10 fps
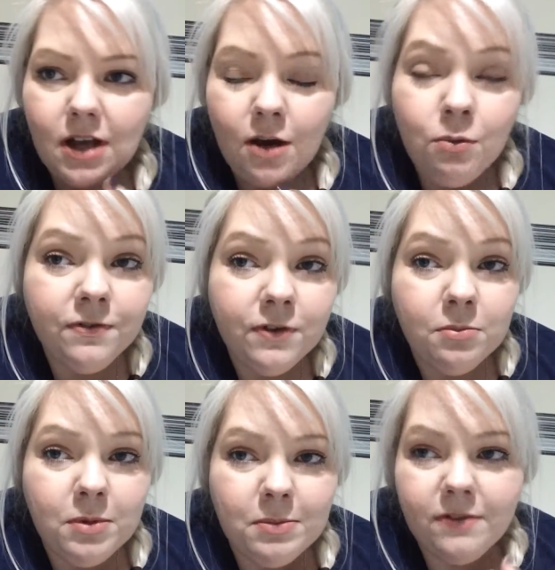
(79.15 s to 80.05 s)
I would
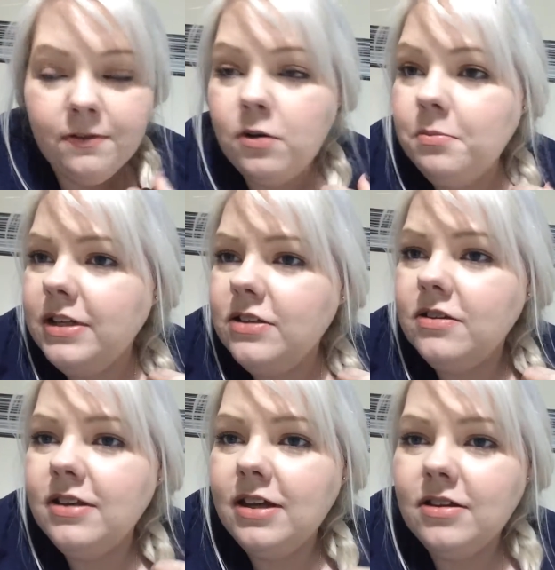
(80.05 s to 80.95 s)
film on my phone, but it
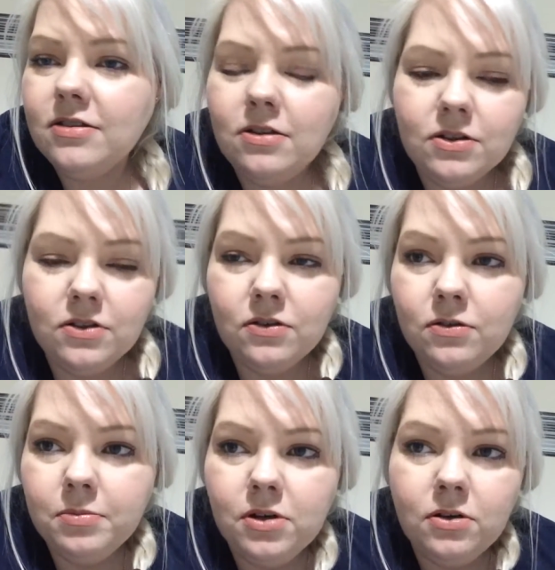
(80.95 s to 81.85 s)
just takes longer to
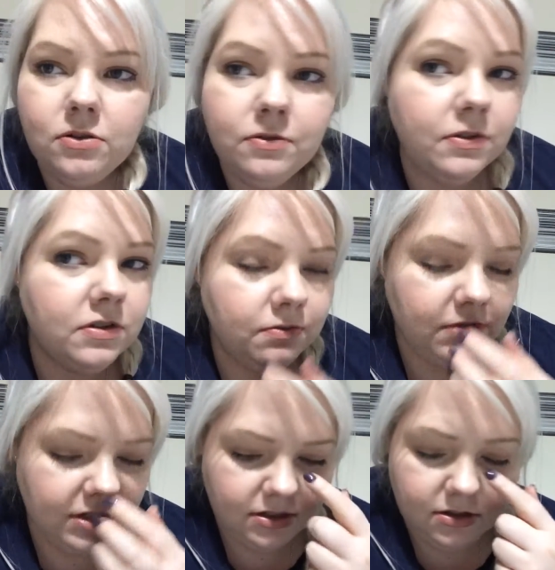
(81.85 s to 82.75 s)
upload for some
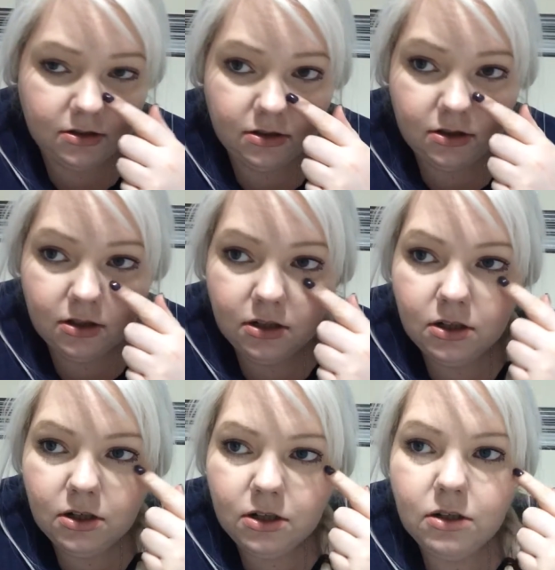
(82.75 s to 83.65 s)
reason.
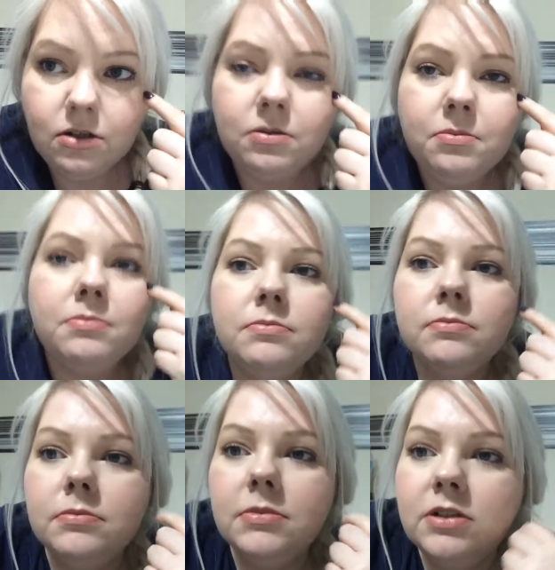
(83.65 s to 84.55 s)

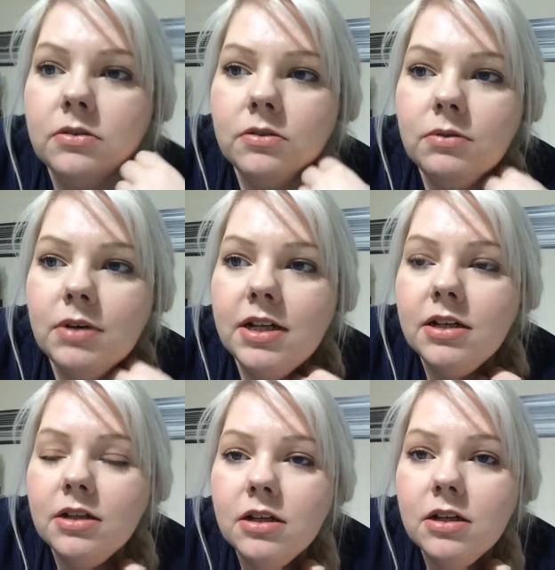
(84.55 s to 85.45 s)
I don't know why.
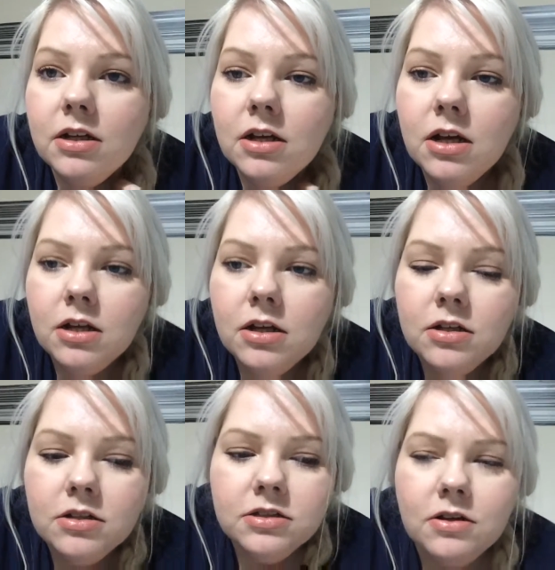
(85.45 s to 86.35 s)

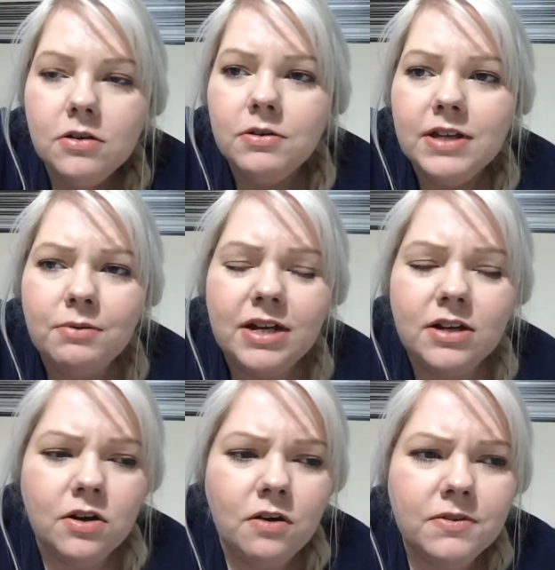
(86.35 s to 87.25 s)
So yeah, we had
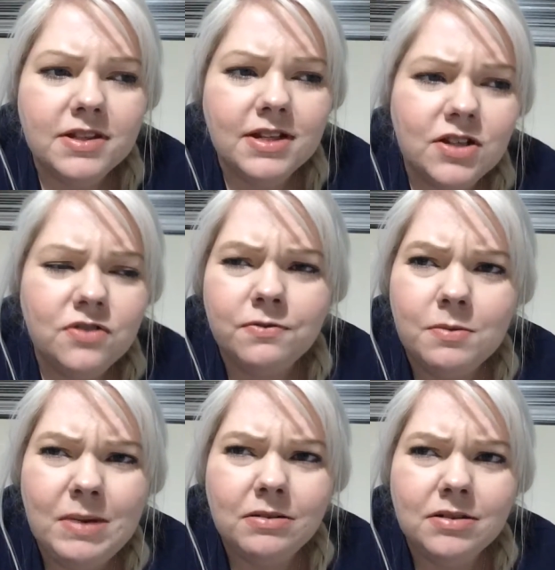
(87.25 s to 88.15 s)
a conversation for
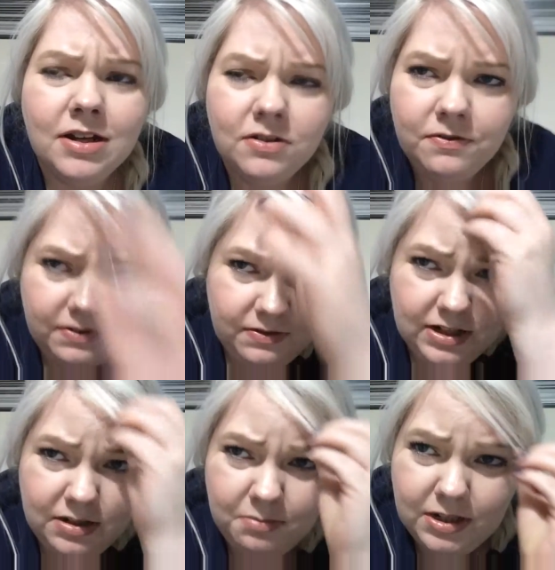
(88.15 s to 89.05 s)
about 10 or
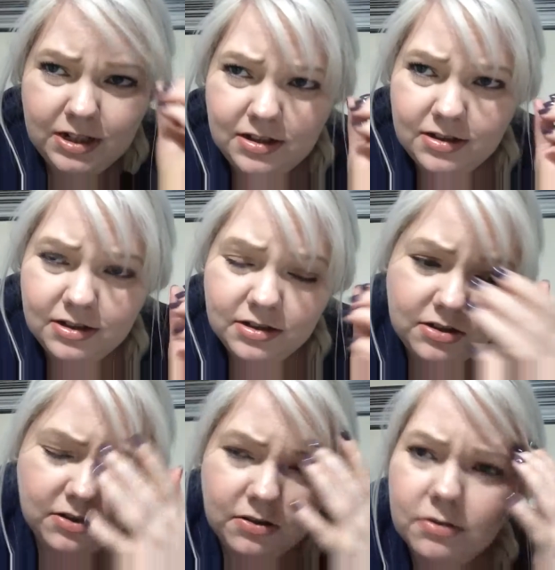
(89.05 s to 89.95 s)
15 minutes and